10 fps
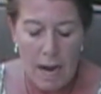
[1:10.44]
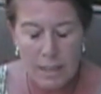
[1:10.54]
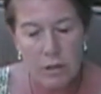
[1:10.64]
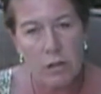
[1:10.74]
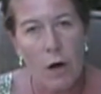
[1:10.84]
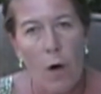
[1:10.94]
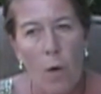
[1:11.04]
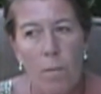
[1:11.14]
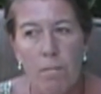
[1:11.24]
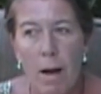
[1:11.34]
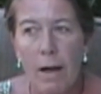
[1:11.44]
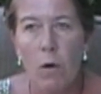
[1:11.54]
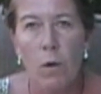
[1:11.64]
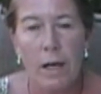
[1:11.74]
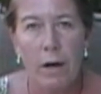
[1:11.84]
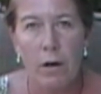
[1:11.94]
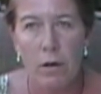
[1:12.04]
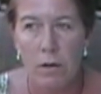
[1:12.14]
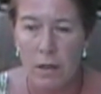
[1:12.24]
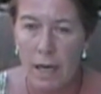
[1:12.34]
And so my goal
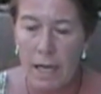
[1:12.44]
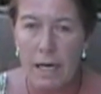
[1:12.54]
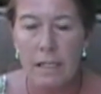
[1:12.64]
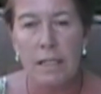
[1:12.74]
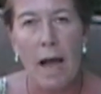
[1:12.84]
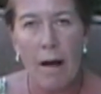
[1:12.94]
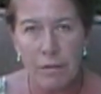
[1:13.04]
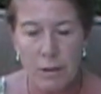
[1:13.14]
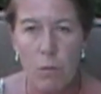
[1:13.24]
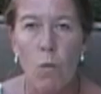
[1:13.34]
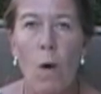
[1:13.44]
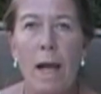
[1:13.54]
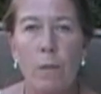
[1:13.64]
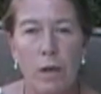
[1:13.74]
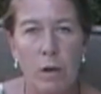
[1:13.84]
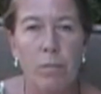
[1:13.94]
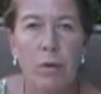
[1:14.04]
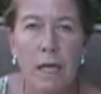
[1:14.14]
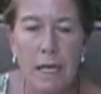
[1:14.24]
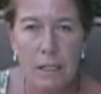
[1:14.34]
here, again, is to have some weight when you
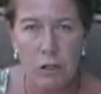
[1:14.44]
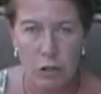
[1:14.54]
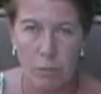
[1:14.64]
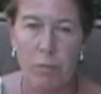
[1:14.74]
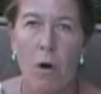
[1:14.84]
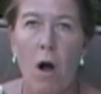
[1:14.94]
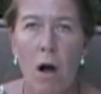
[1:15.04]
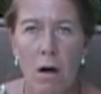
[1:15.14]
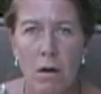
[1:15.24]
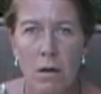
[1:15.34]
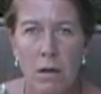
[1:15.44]
put it into your bra